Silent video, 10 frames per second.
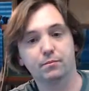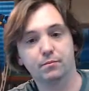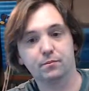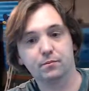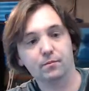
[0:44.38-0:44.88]

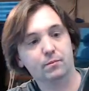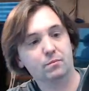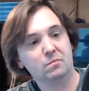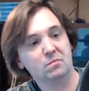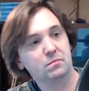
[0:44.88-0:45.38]

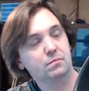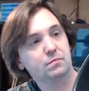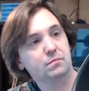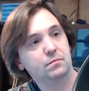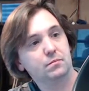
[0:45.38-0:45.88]

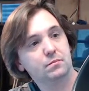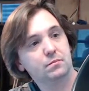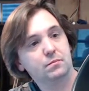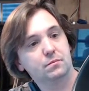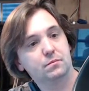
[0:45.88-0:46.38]

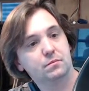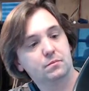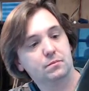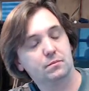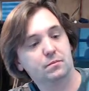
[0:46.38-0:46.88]

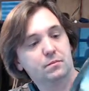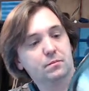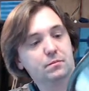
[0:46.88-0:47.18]
(no one is talking)